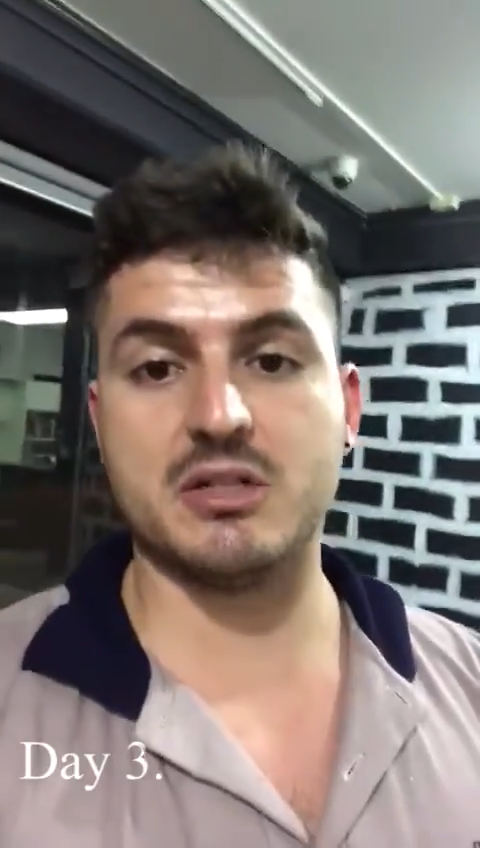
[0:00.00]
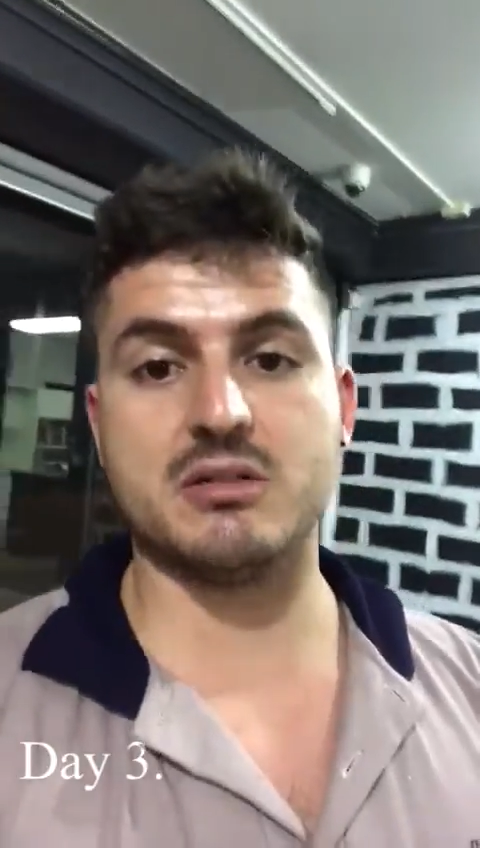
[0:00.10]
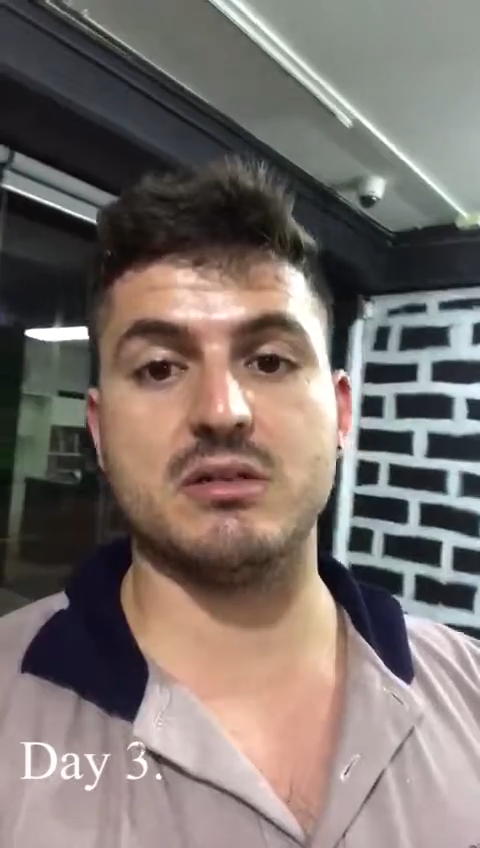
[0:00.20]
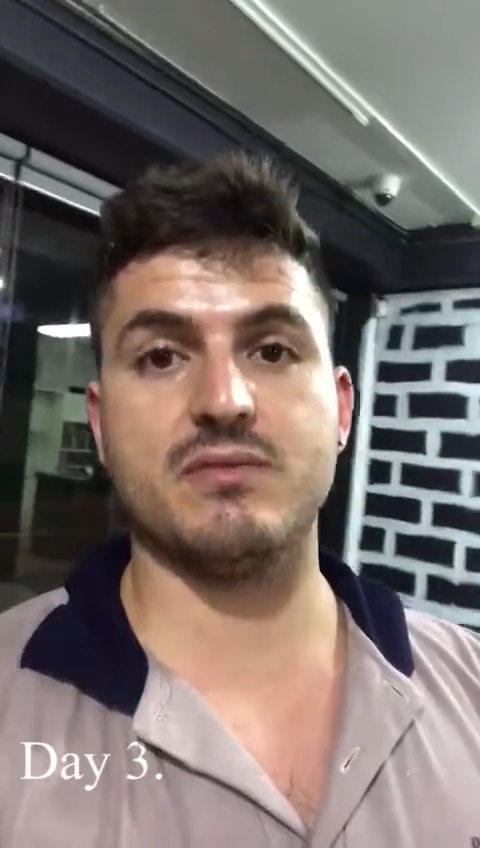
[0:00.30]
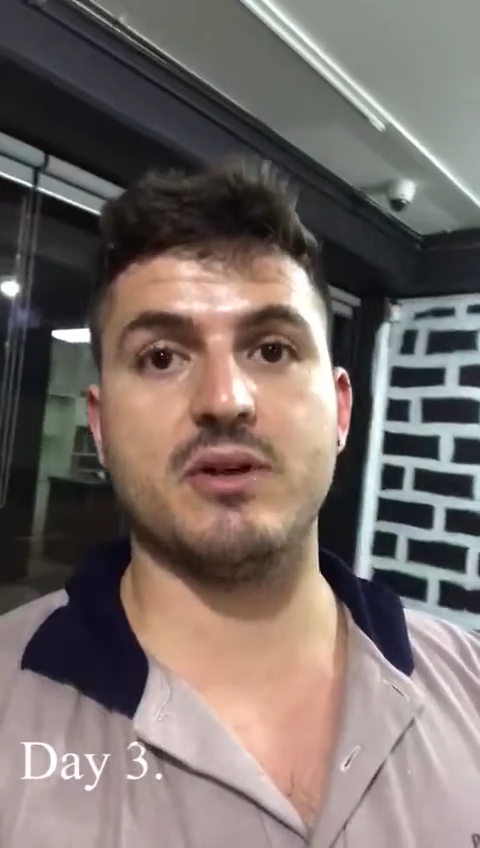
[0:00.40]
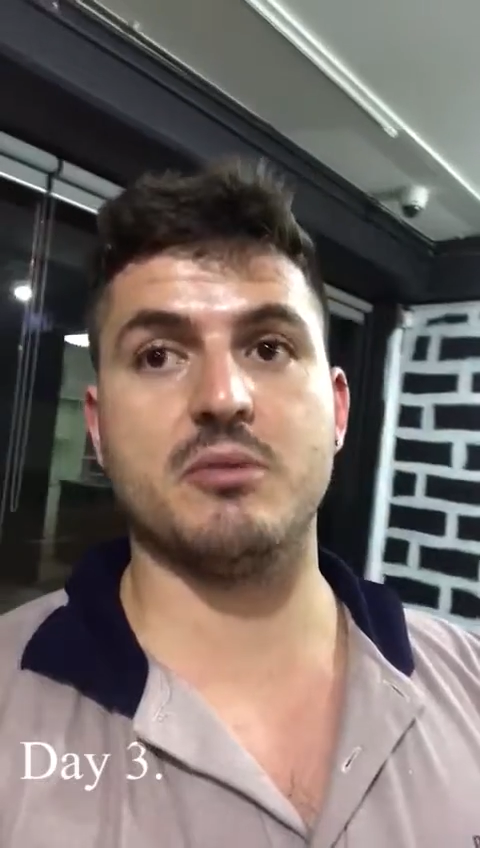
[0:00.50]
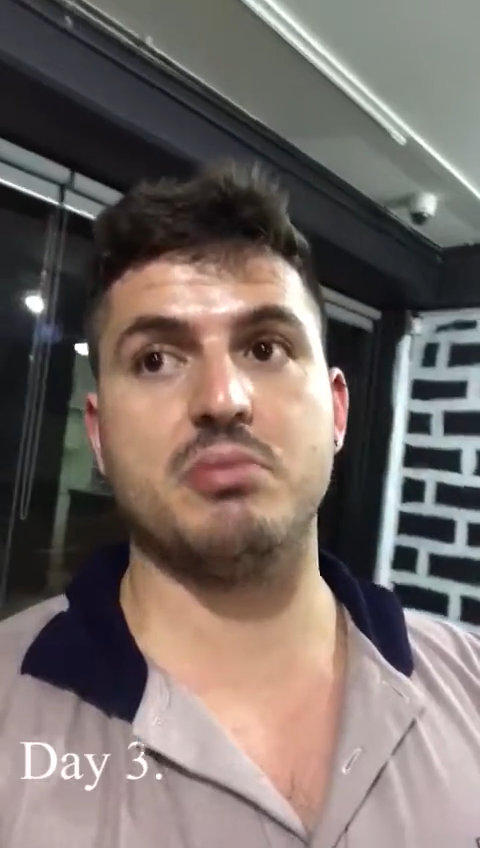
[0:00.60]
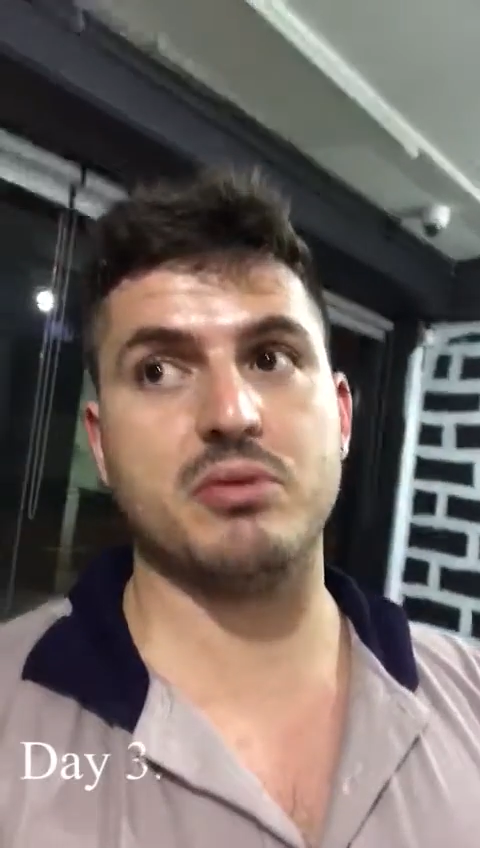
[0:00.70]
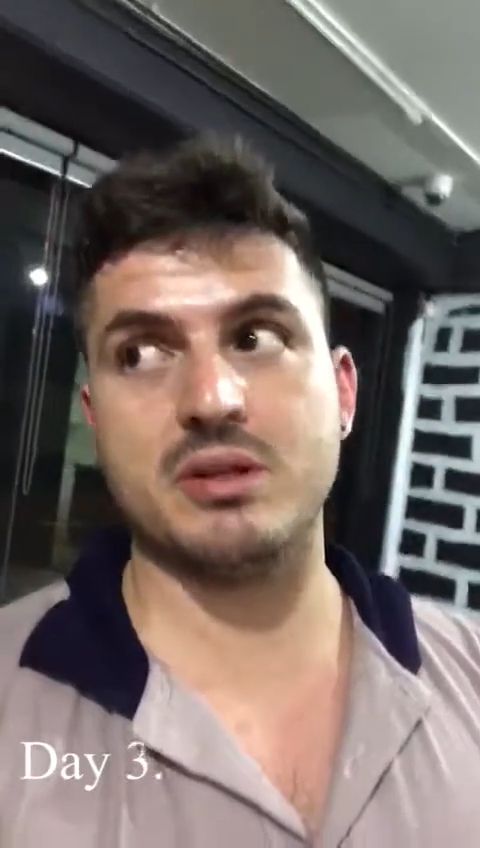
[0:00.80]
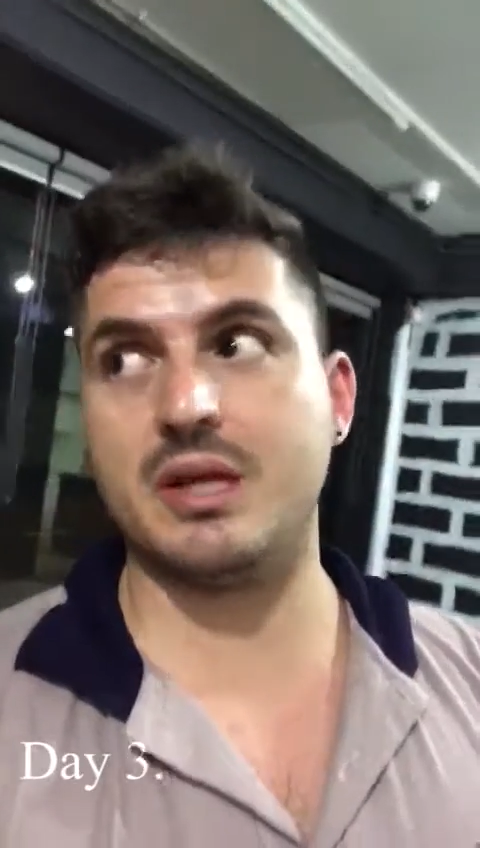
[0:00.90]
because it's very
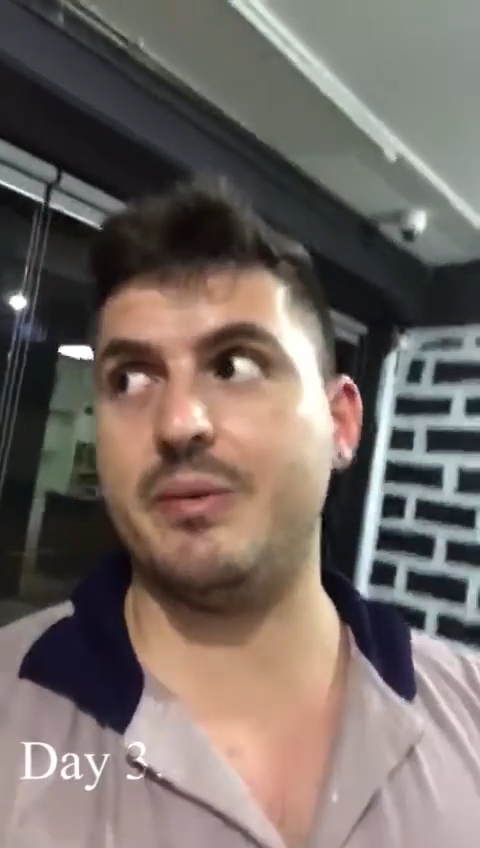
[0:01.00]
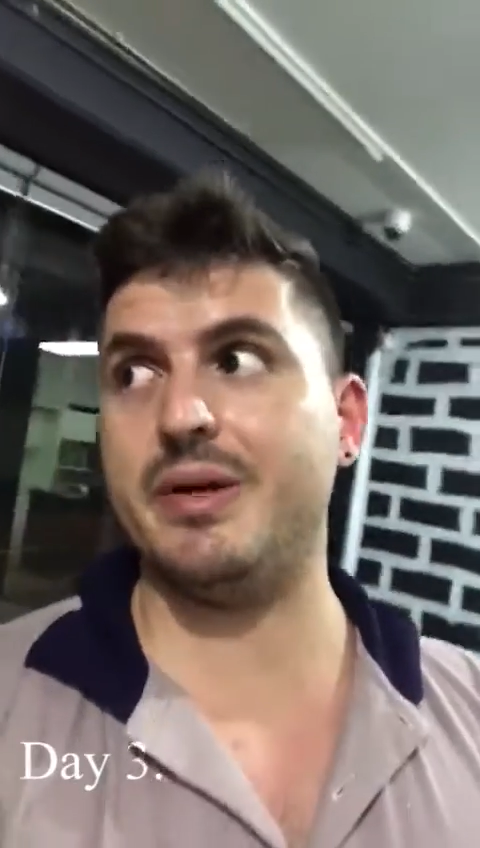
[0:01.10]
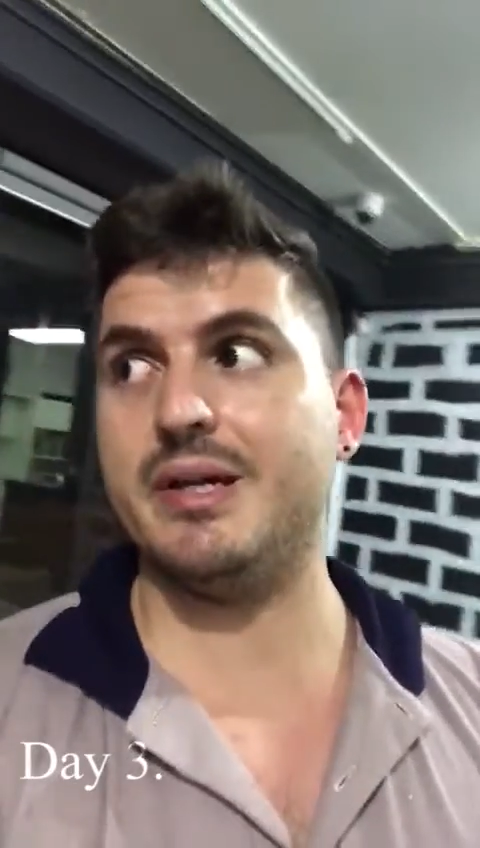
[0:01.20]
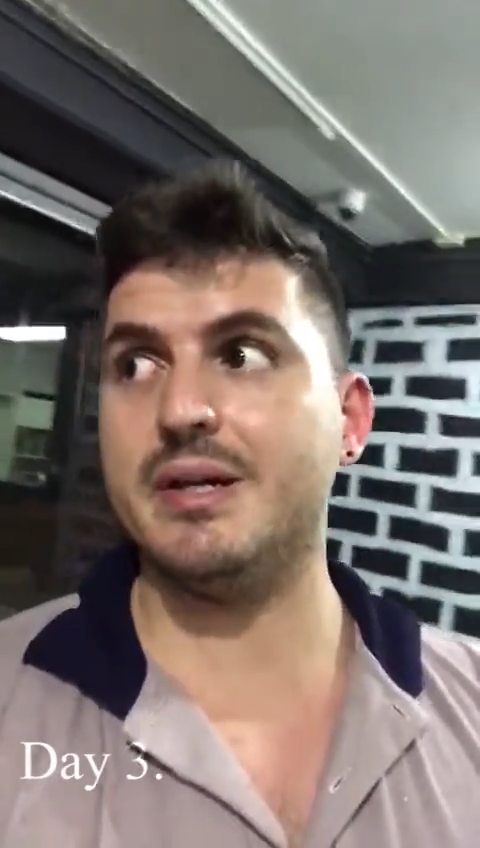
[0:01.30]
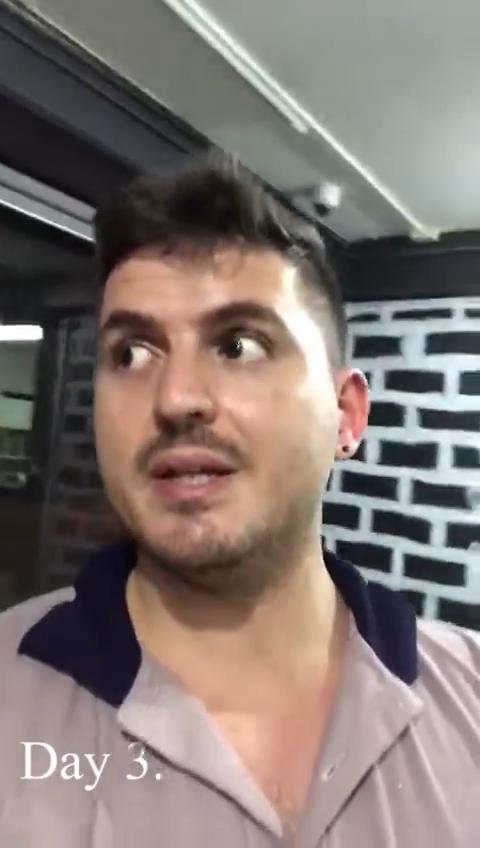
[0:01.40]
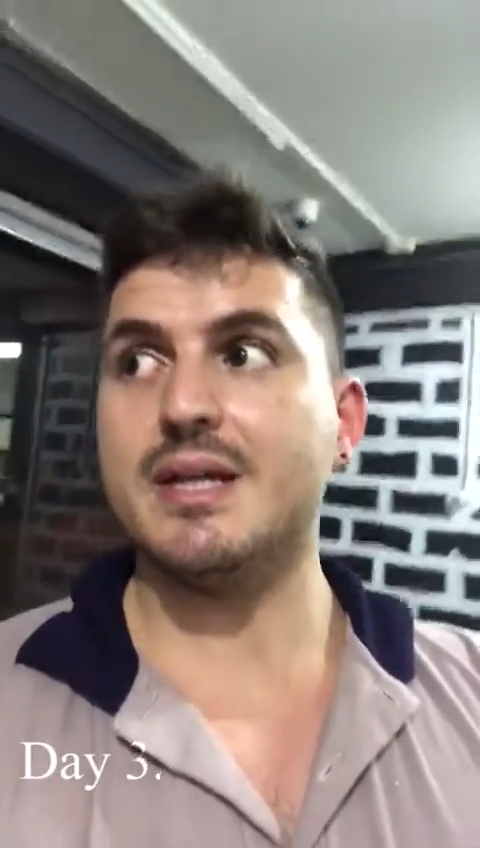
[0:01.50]
important that we